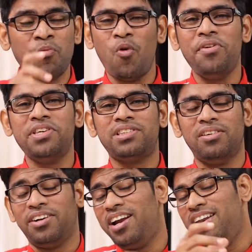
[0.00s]
movies
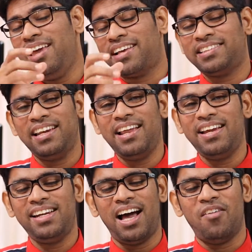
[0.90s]
really
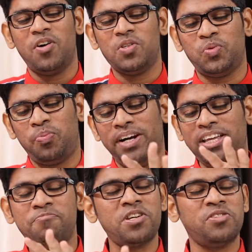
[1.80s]
excellent. I was pretty
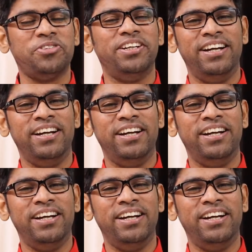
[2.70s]
impressed with the